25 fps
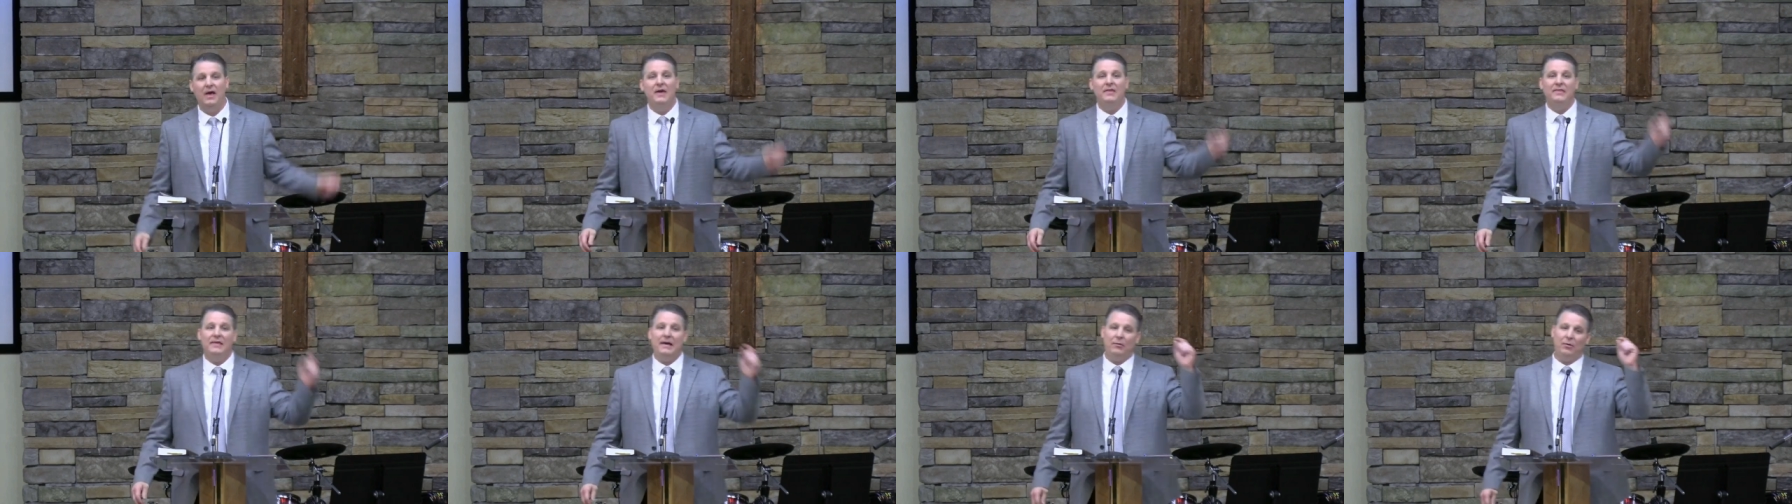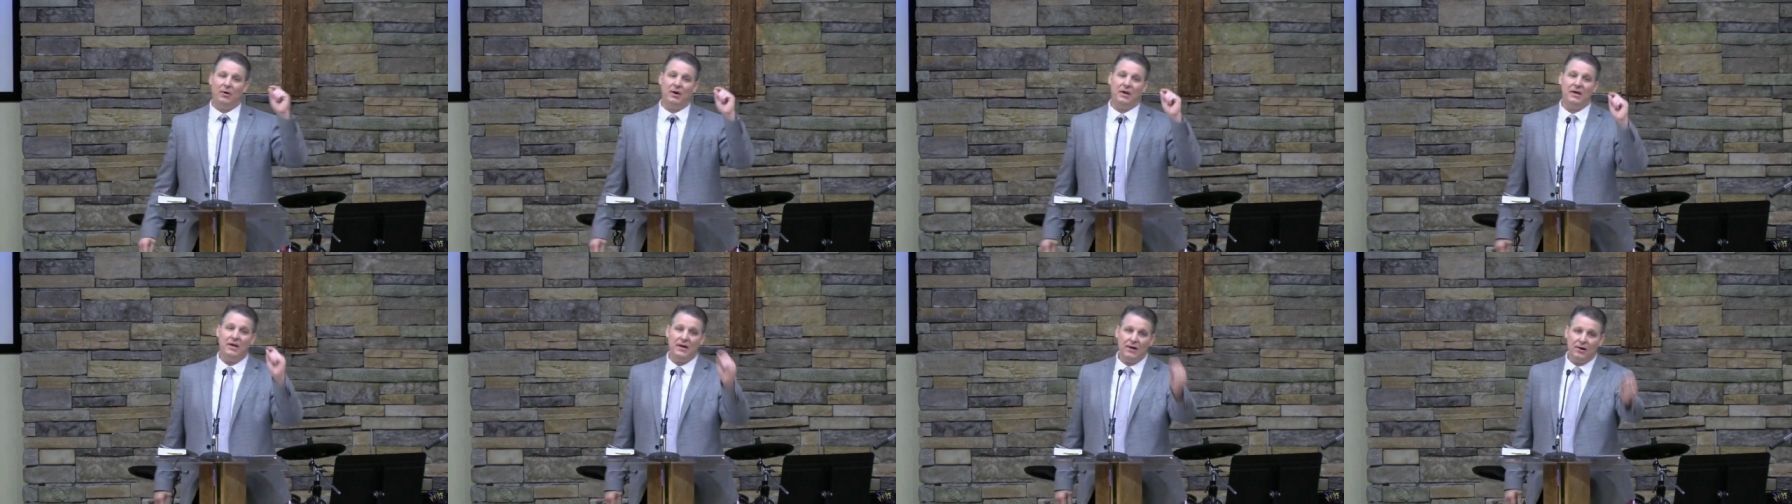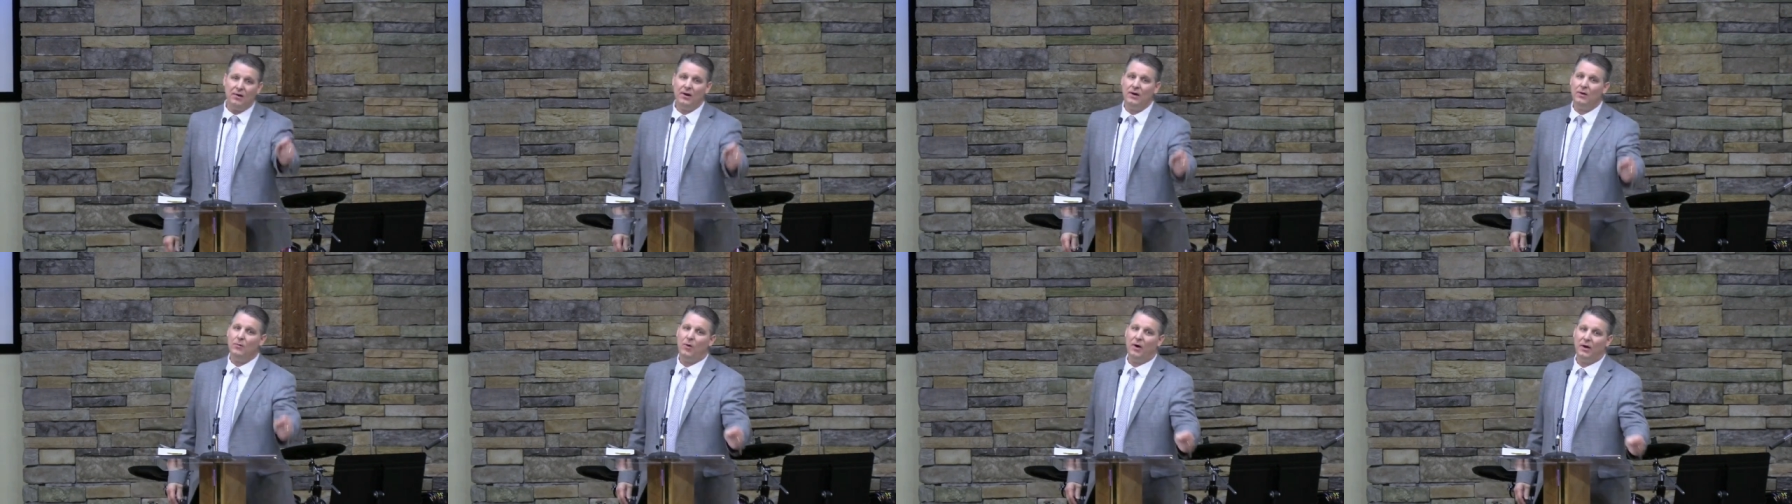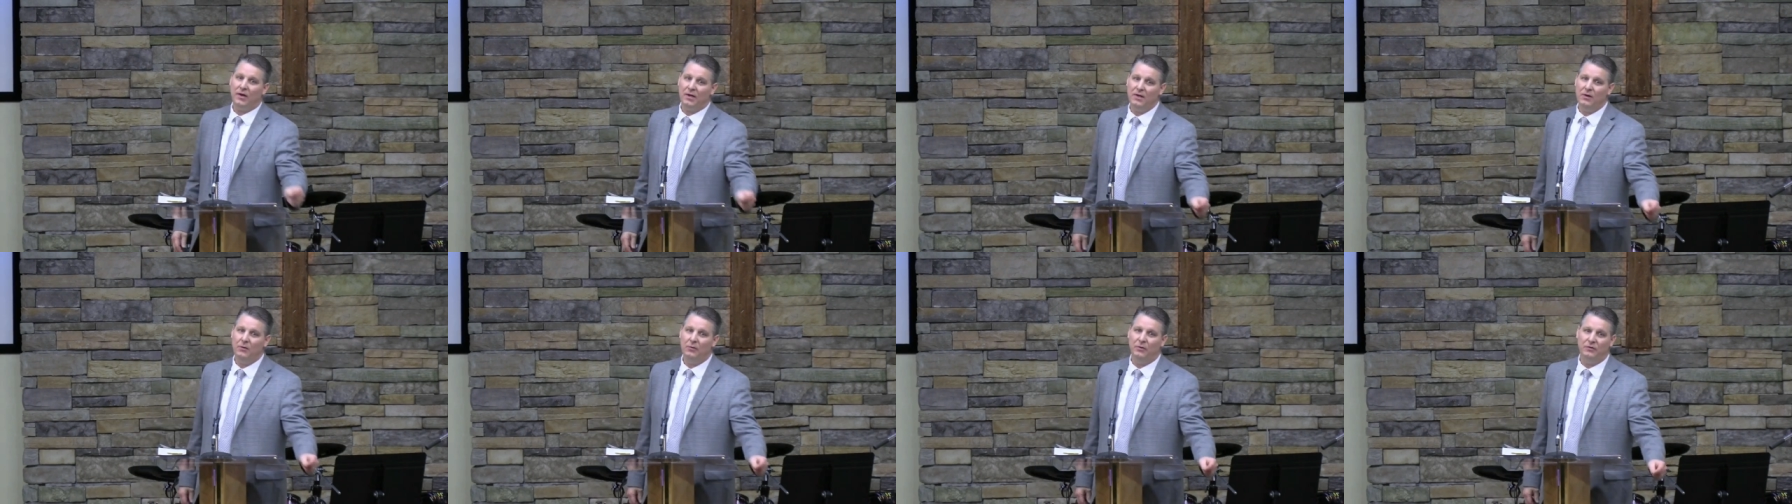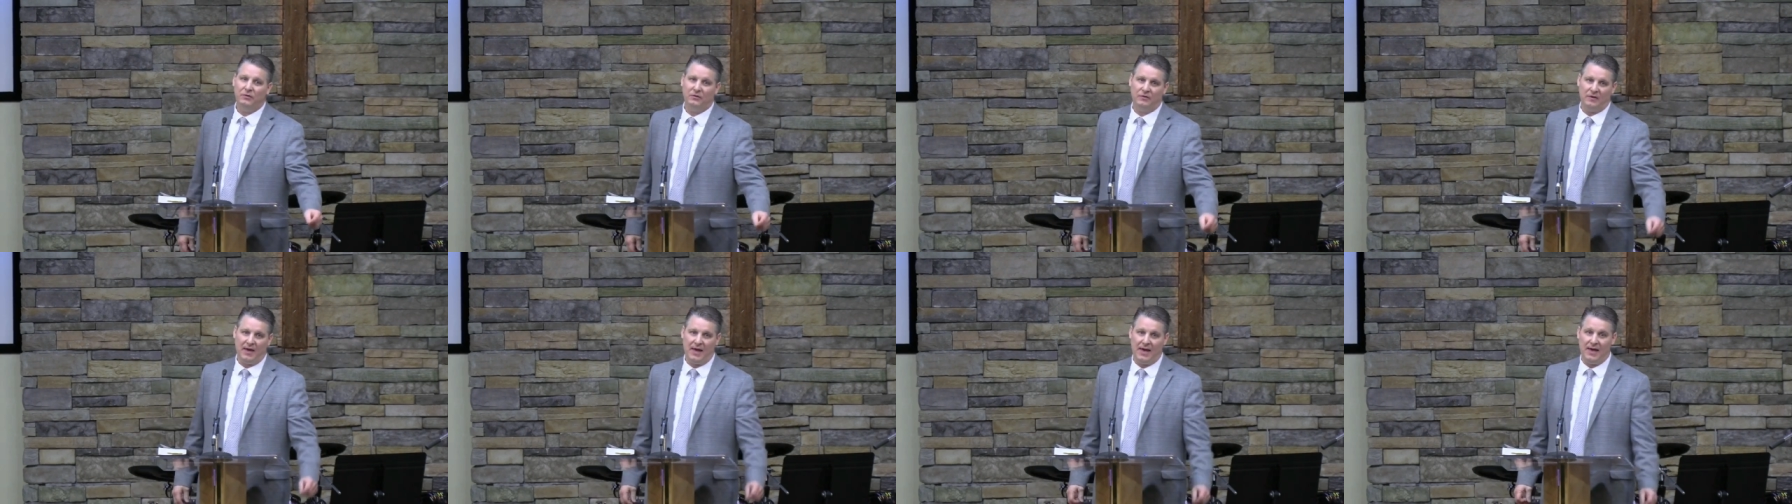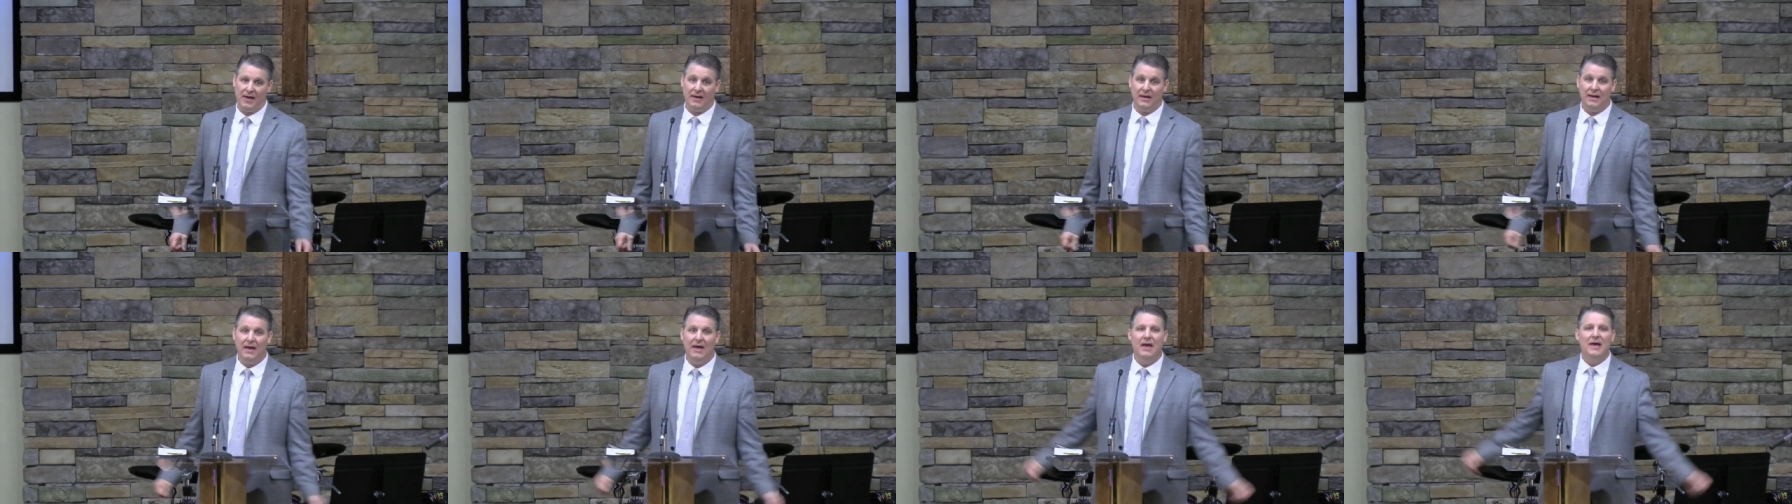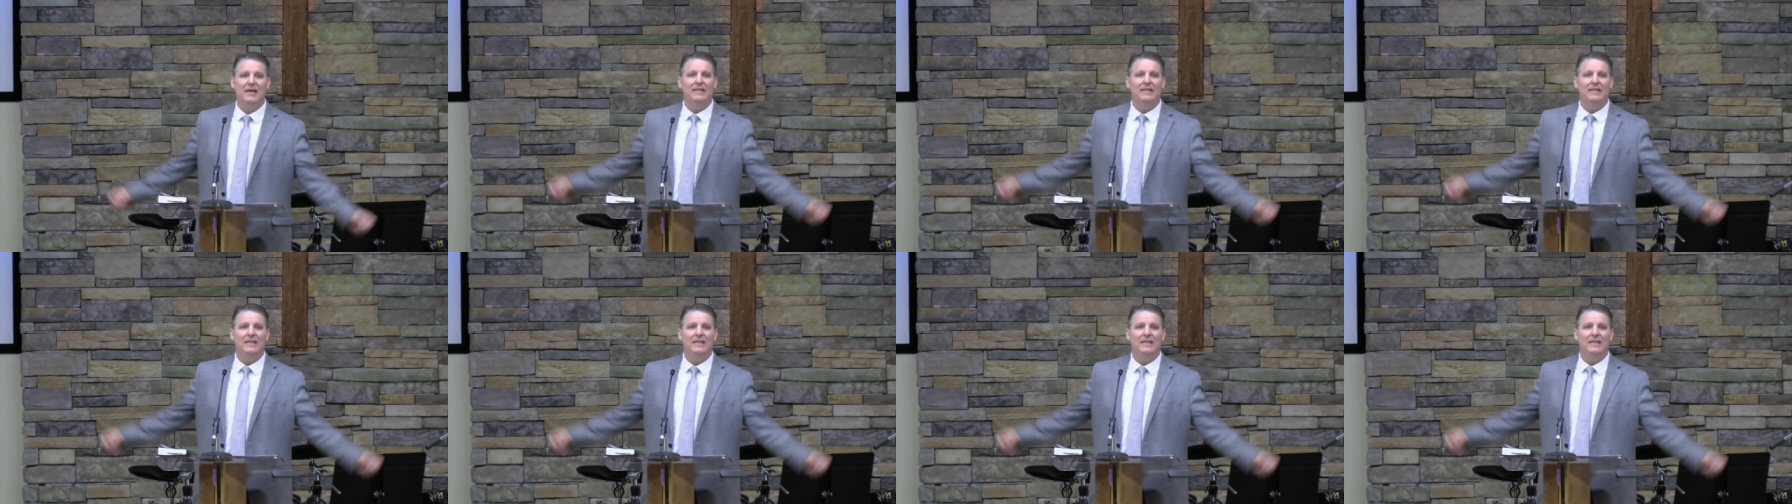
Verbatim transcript: They were hearing what he was saying.